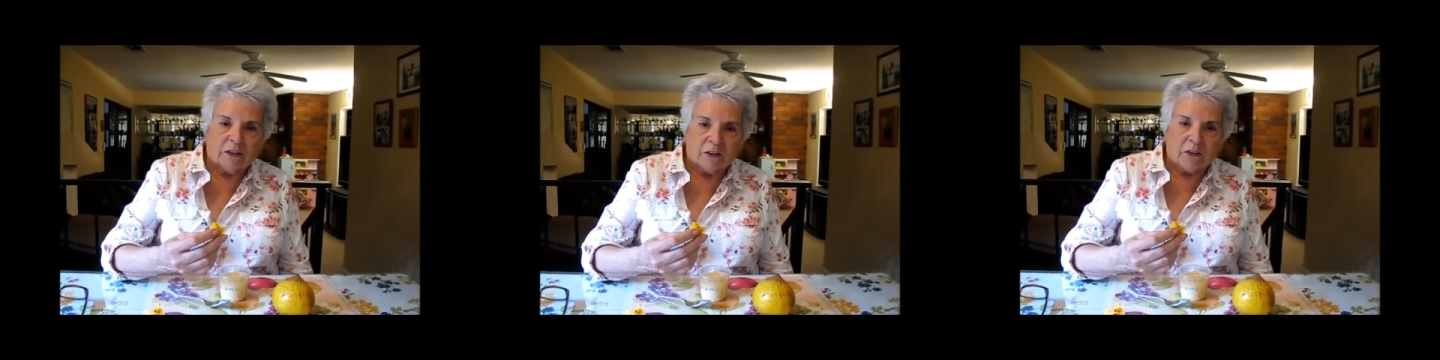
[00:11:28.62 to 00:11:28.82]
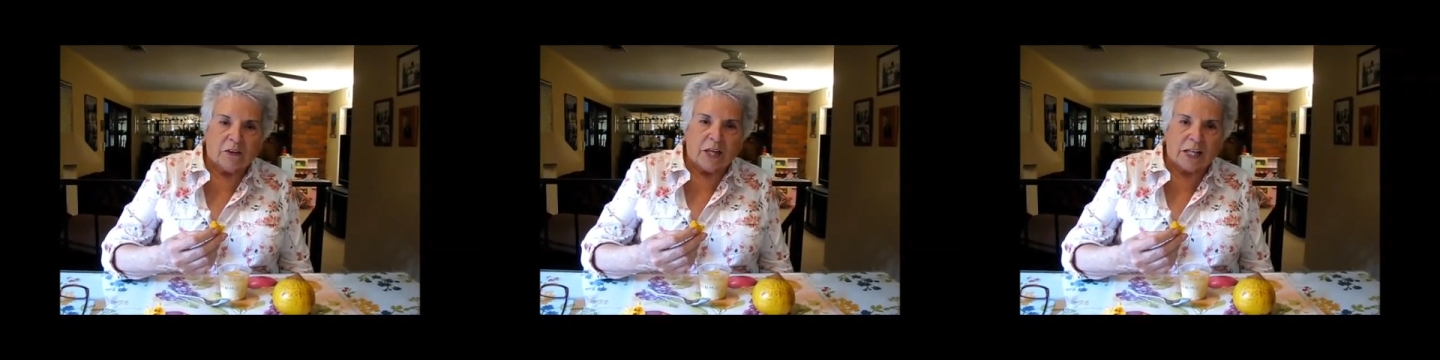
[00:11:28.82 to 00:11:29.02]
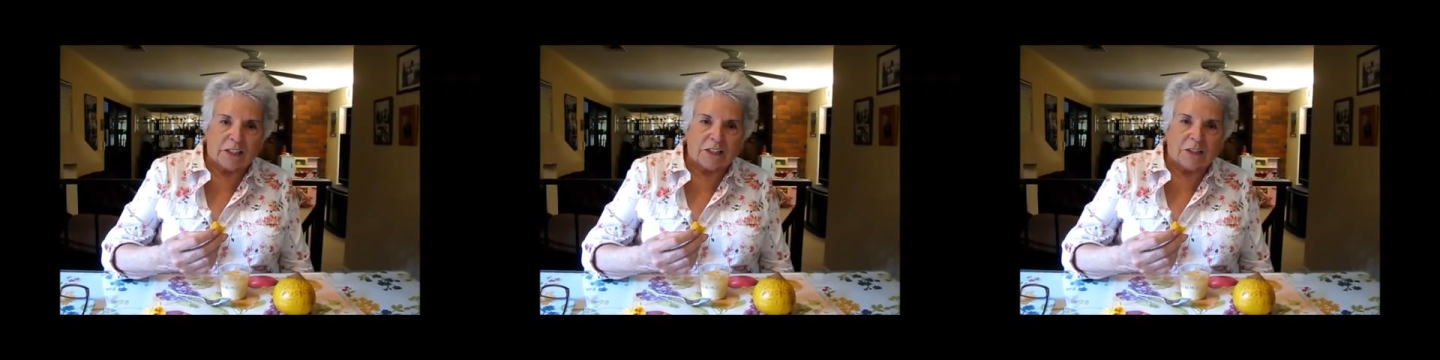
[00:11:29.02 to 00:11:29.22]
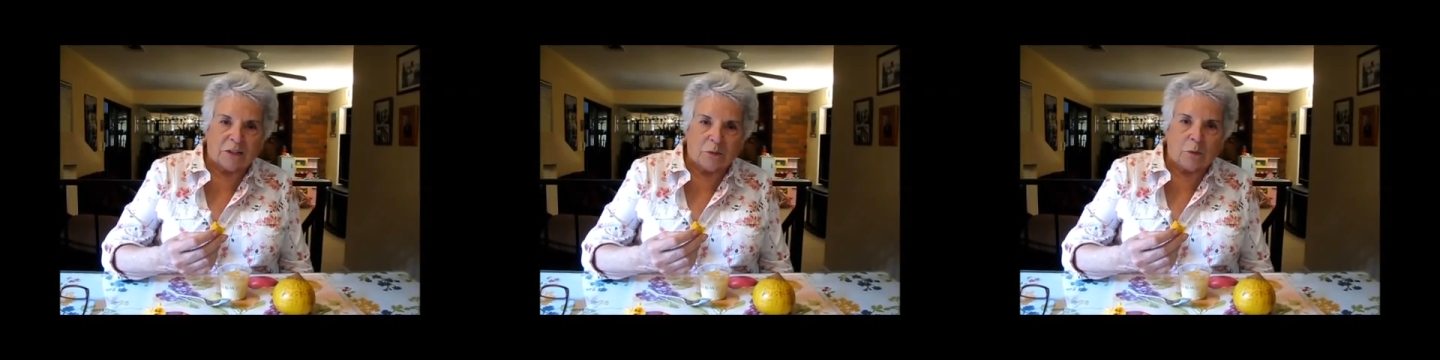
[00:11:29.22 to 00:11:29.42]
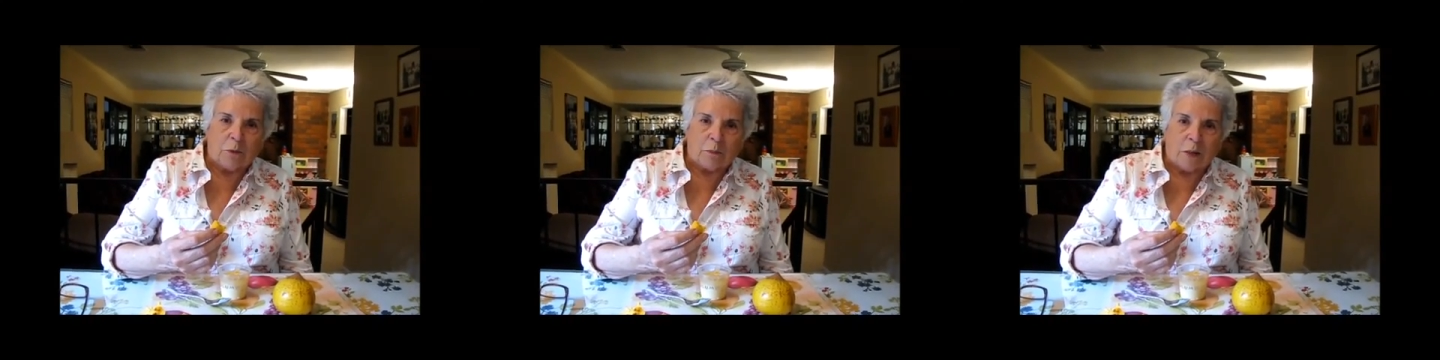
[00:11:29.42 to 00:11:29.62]
that
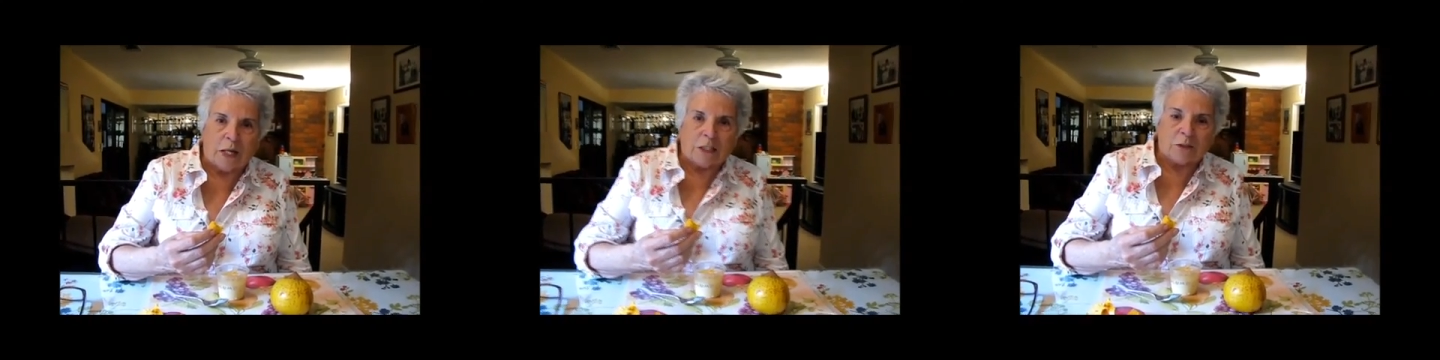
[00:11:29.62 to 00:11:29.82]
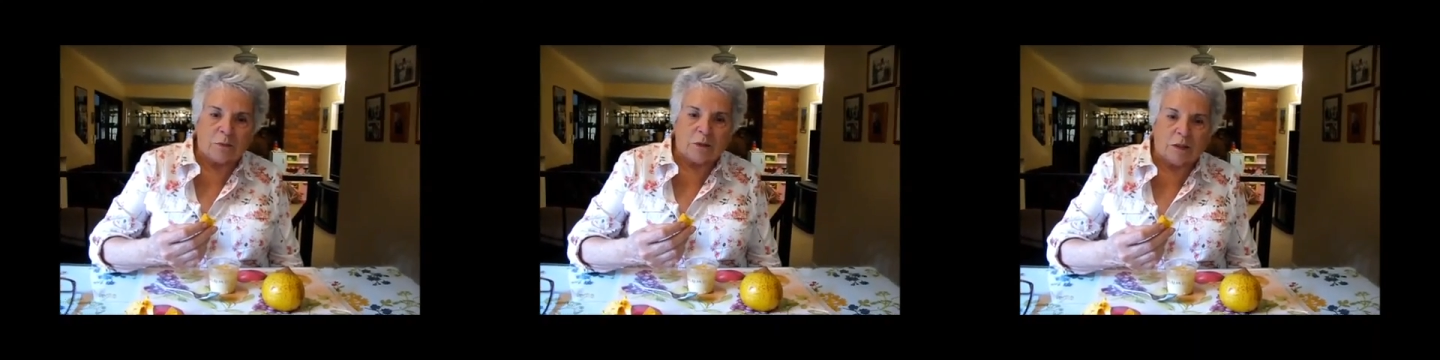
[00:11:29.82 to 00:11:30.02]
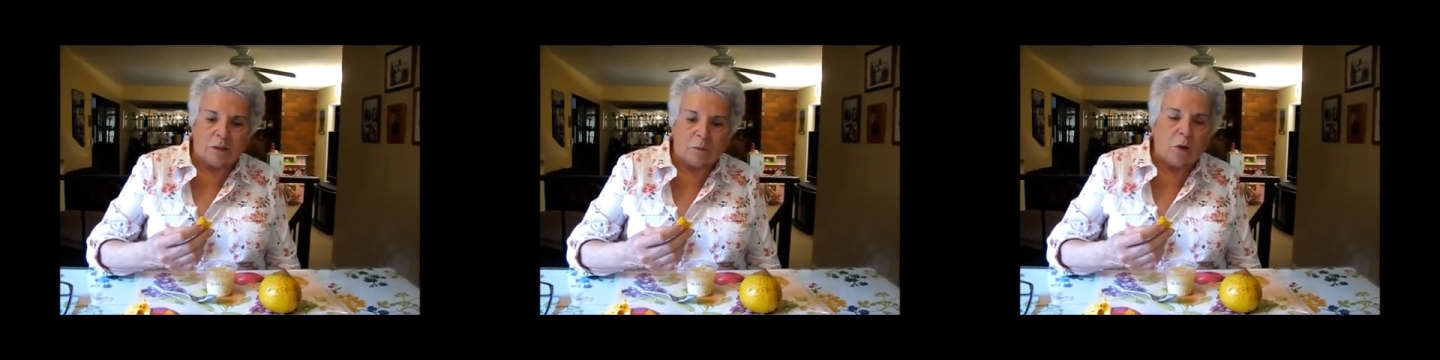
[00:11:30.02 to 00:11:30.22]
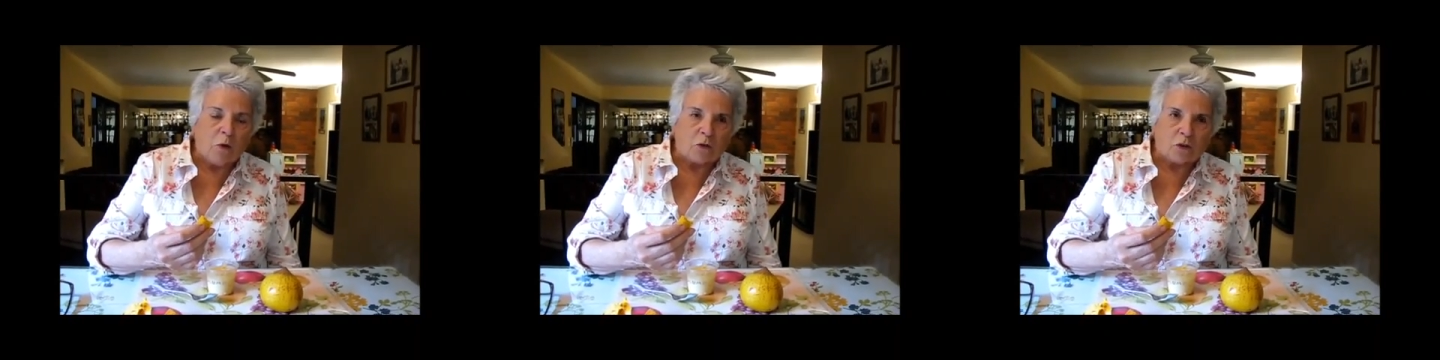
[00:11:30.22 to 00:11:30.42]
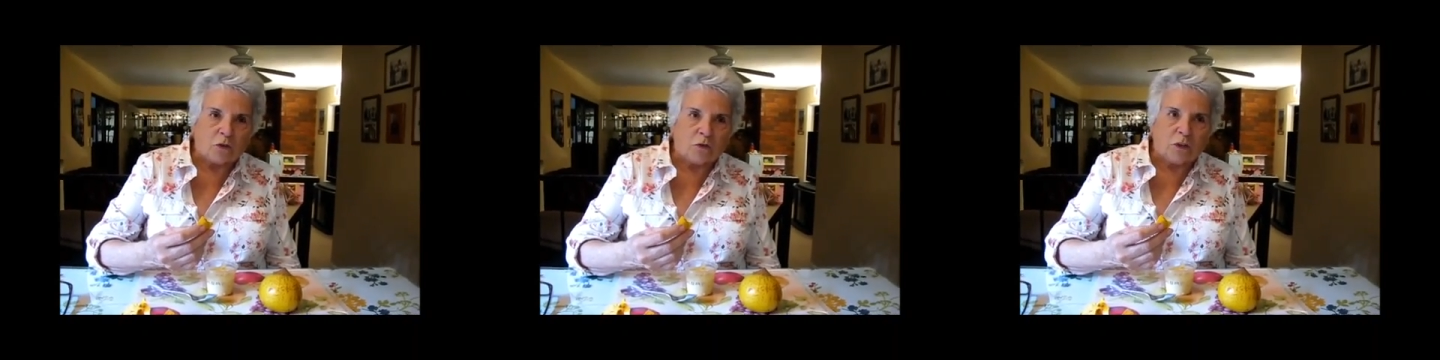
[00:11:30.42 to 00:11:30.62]
reminds me the
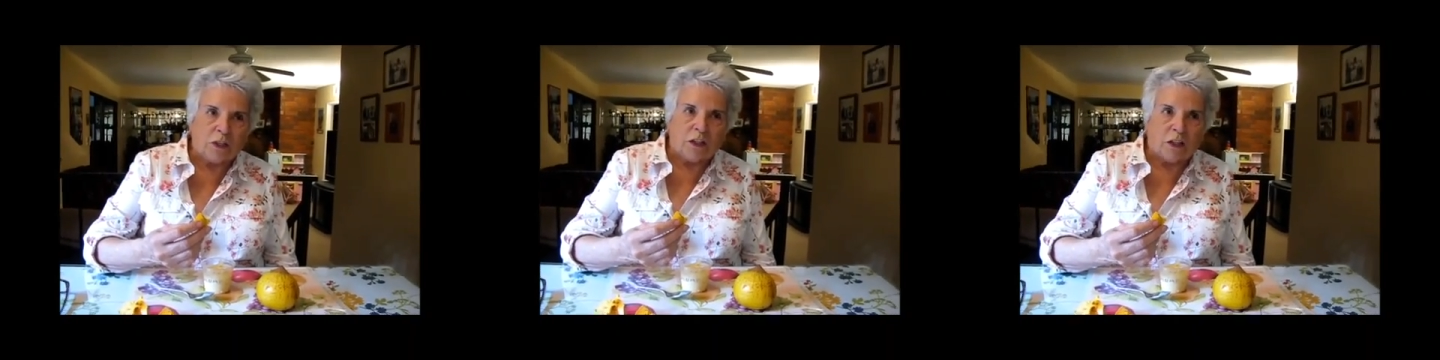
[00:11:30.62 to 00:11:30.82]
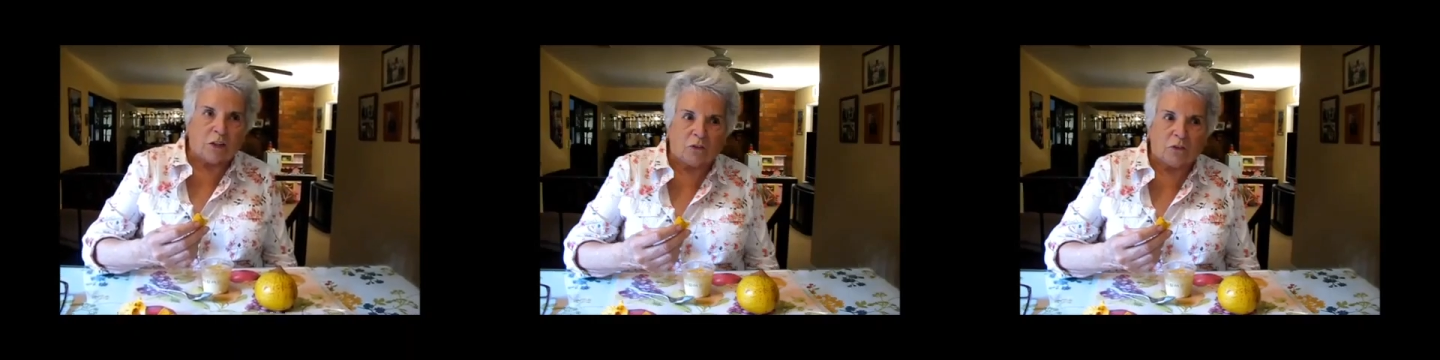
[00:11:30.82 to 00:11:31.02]
most of any other